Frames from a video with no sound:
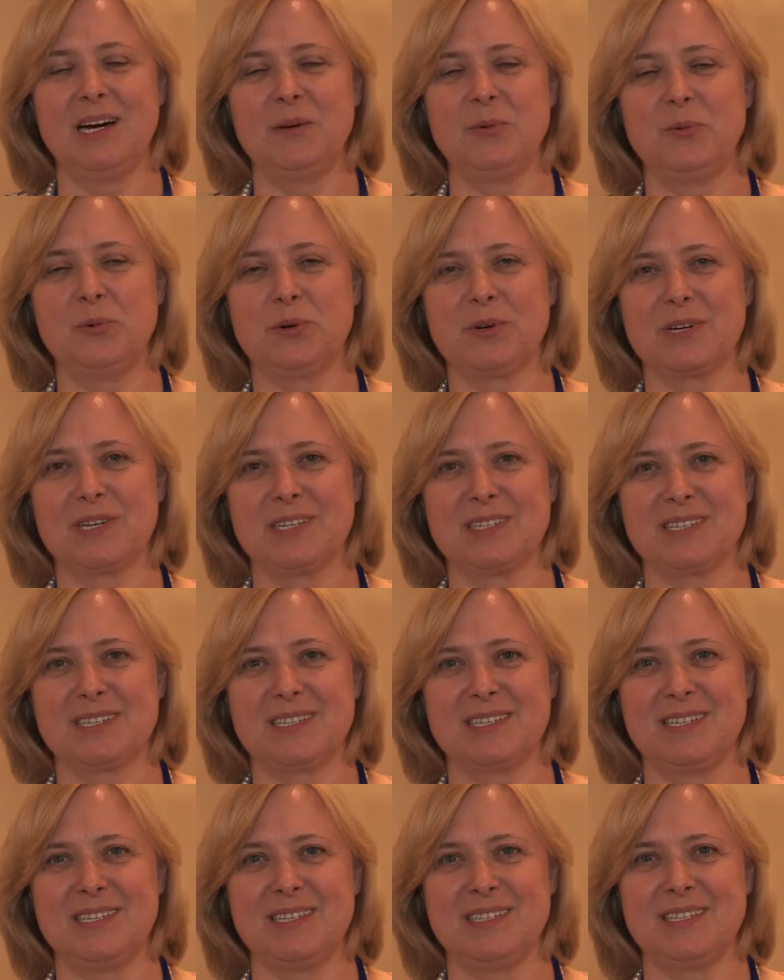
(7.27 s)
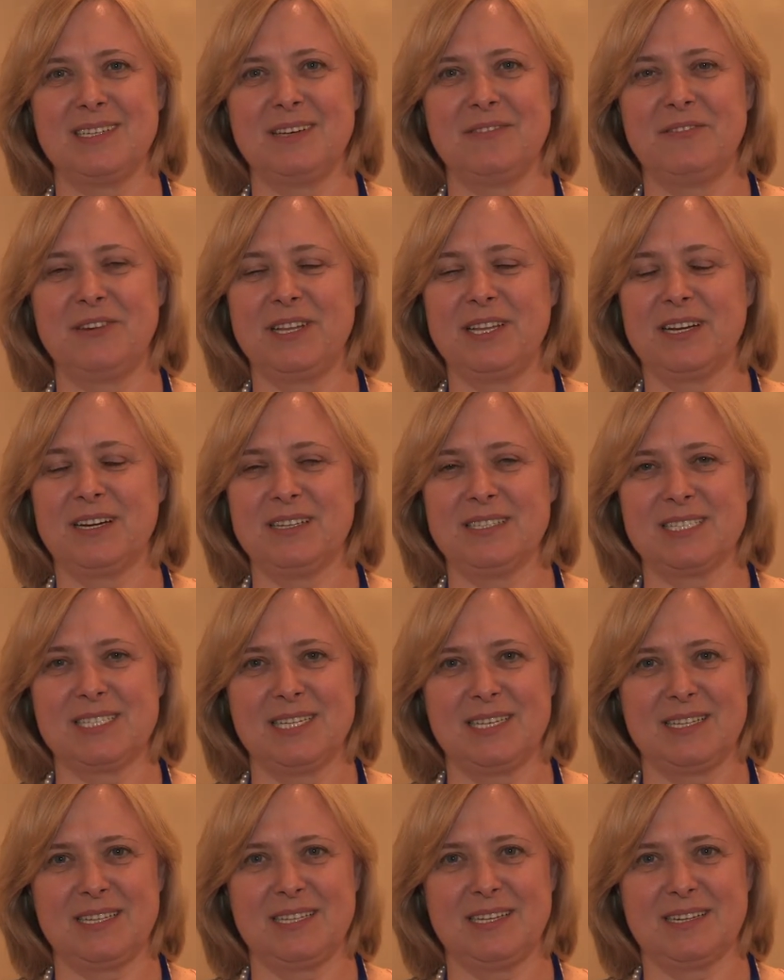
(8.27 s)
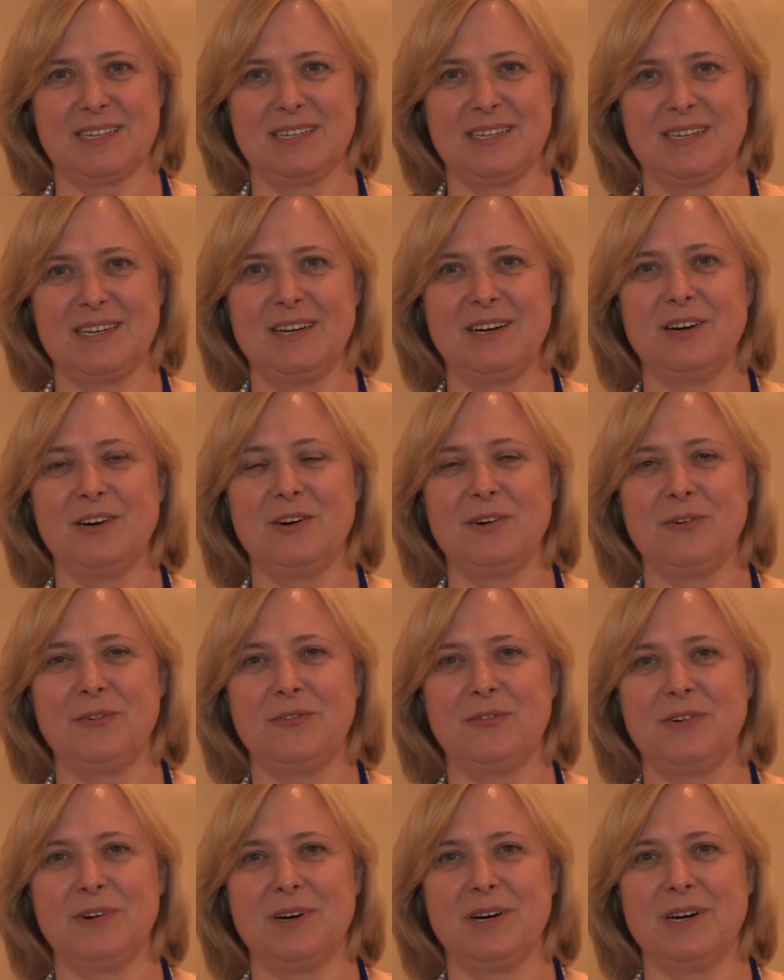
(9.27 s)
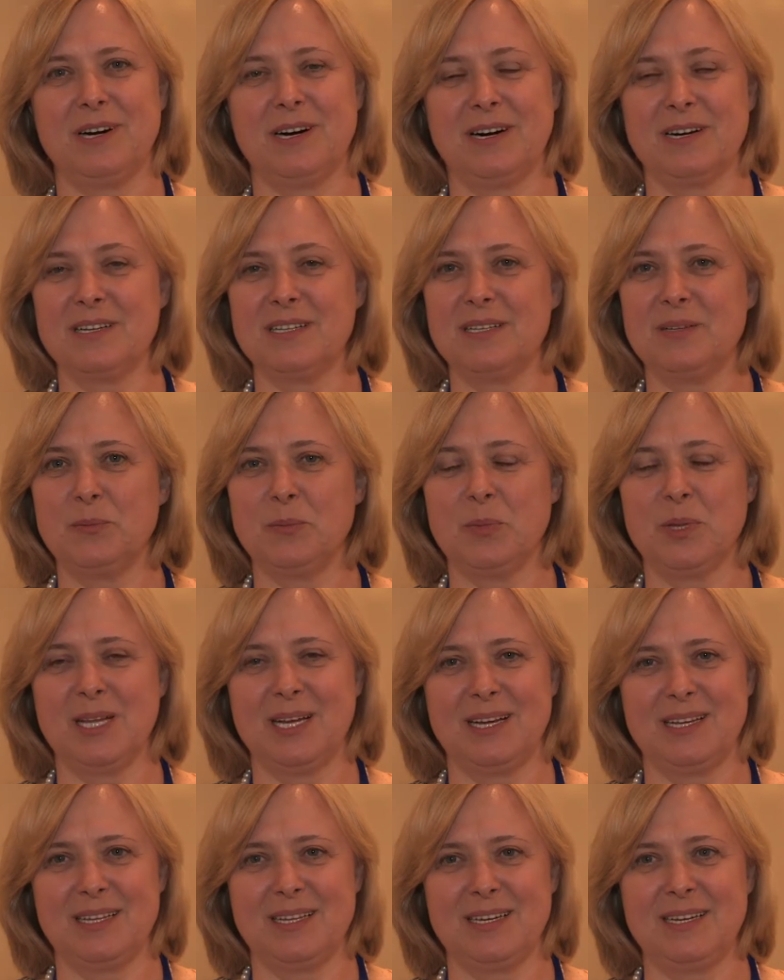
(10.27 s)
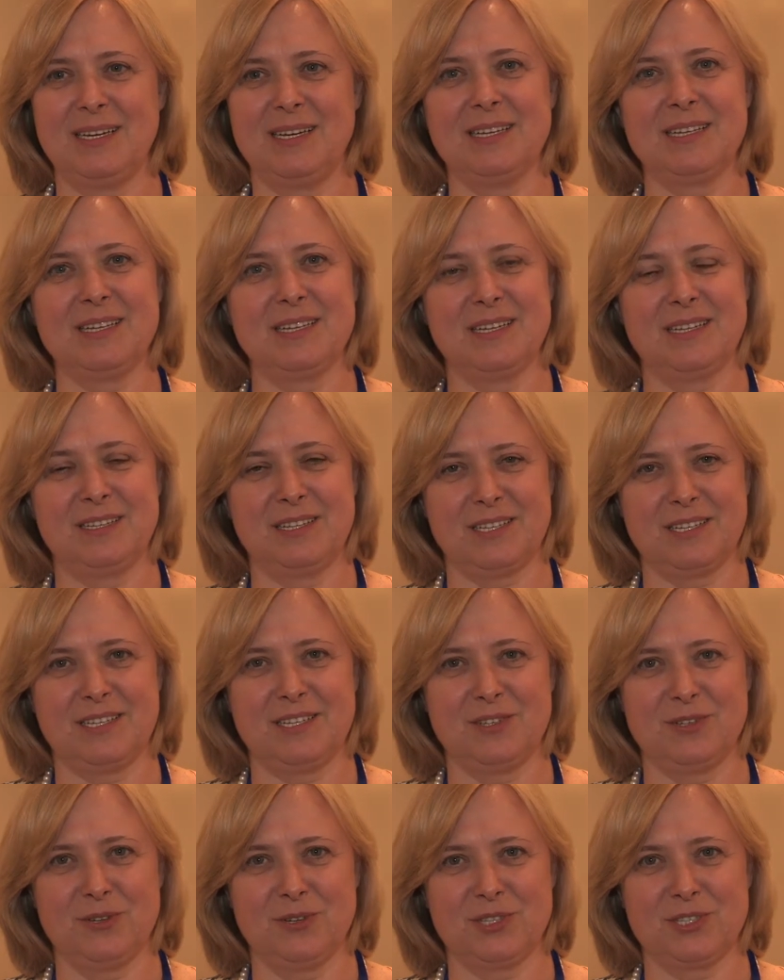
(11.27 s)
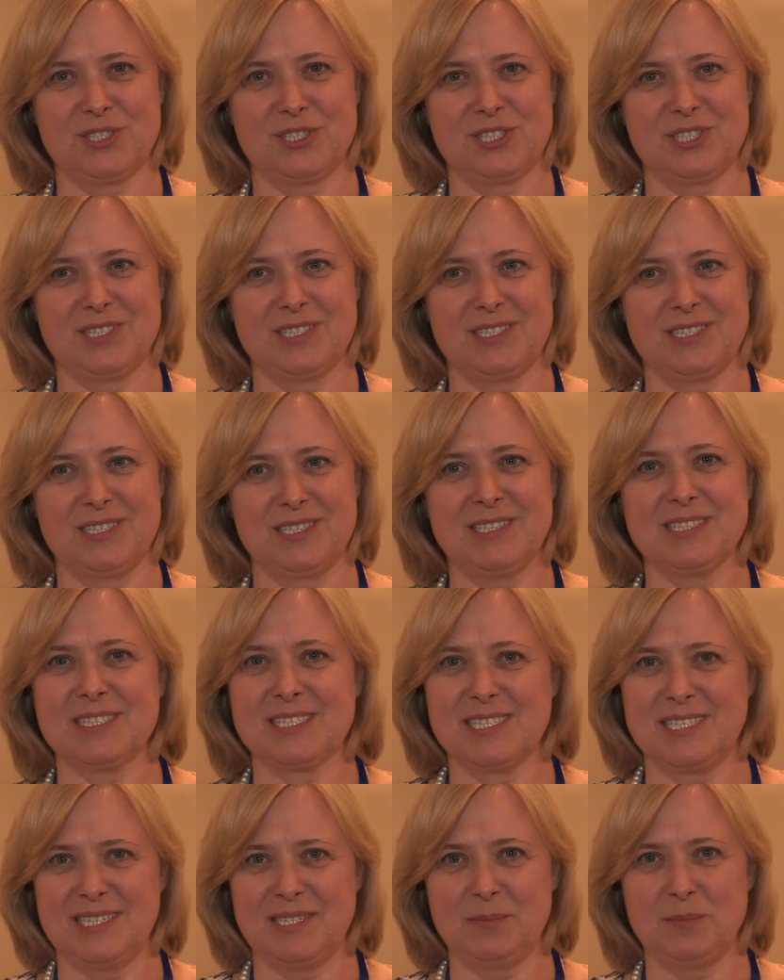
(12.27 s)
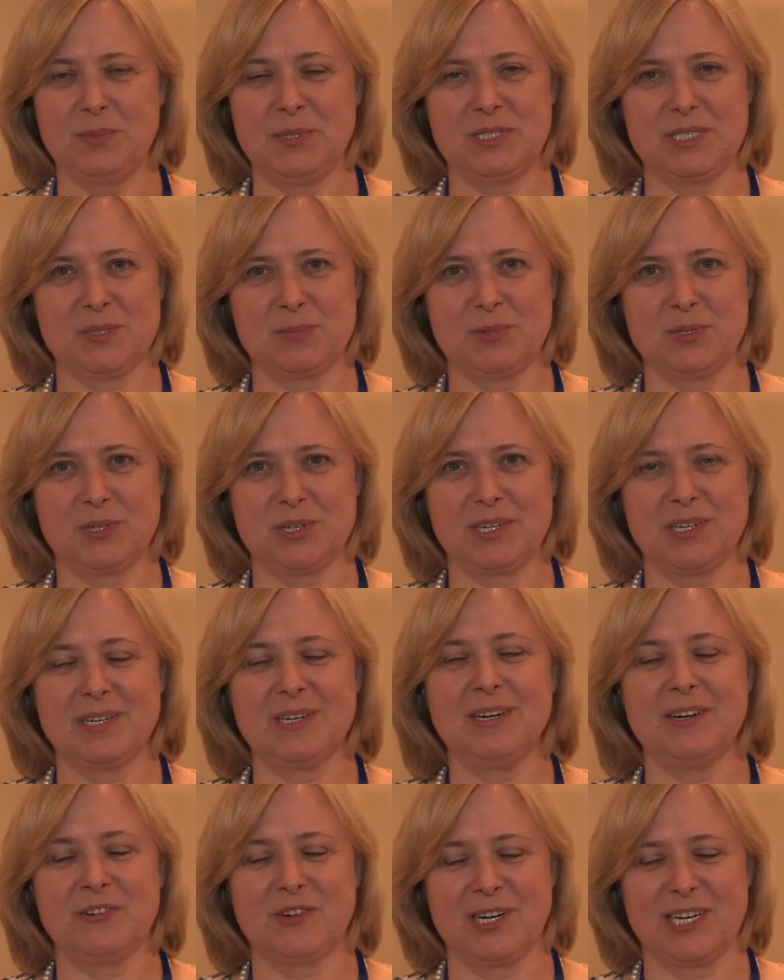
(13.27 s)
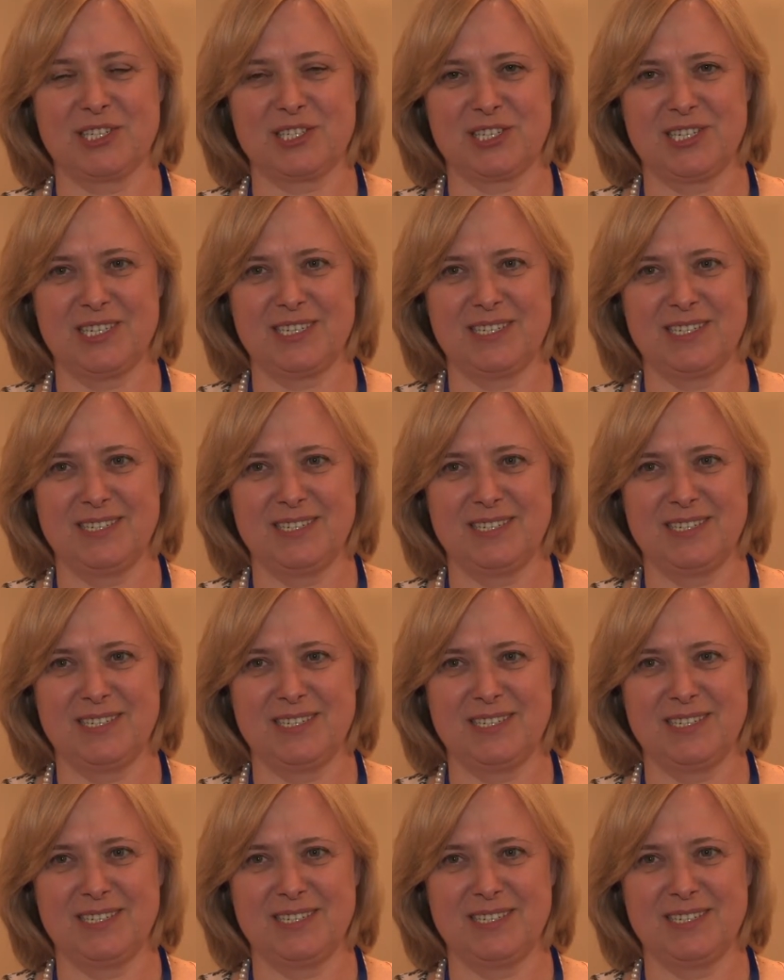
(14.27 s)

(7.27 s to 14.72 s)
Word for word: I'm working in Federal Center of Heart, Blood and Endocrinology in St. Petersburg, Russia.